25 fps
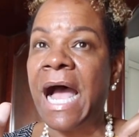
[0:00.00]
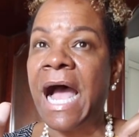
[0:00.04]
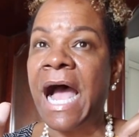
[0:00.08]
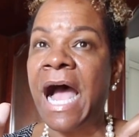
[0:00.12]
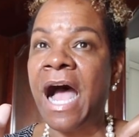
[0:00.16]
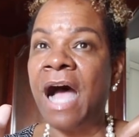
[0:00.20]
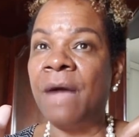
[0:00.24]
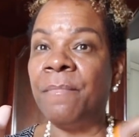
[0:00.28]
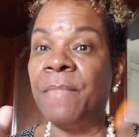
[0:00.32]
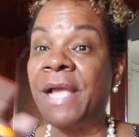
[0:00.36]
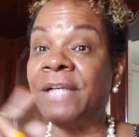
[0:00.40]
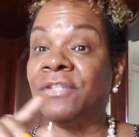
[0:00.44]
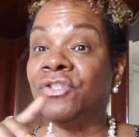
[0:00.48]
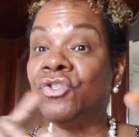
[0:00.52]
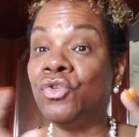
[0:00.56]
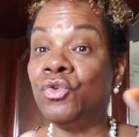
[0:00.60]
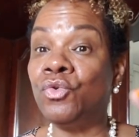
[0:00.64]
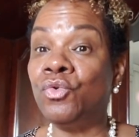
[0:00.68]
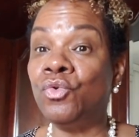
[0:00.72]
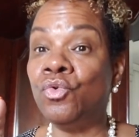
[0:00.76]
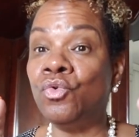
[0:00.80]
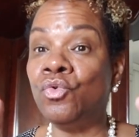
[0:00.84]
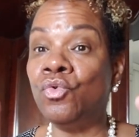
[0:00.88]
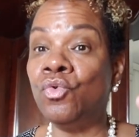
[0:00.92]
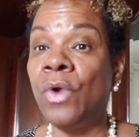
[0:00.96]
as to
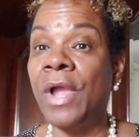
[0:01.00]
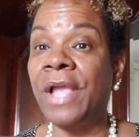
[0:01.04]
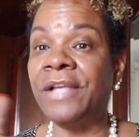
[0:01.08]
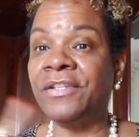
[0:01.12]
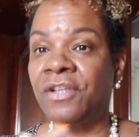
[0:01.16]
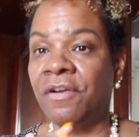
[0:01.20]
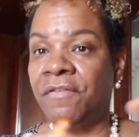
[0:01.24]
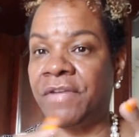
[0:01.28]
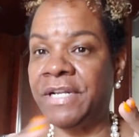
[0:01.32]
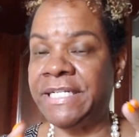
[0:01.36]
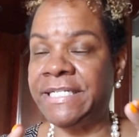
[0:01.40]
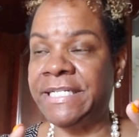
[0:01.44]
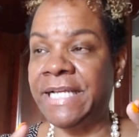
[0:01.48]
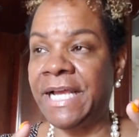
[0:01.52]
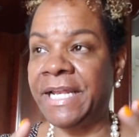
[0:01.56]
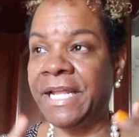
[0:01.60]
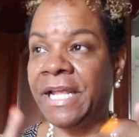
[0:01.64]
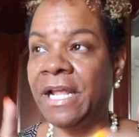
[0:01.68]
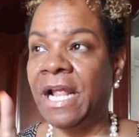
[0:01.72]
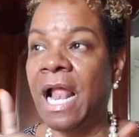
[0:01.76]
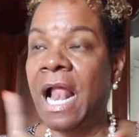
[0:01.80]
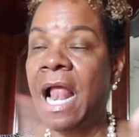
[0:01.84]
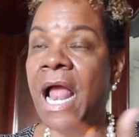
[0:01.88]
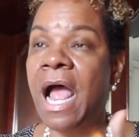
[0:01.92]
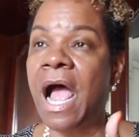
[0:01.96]
who has already done
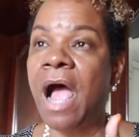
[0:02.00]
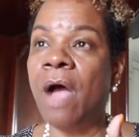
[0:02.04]
it.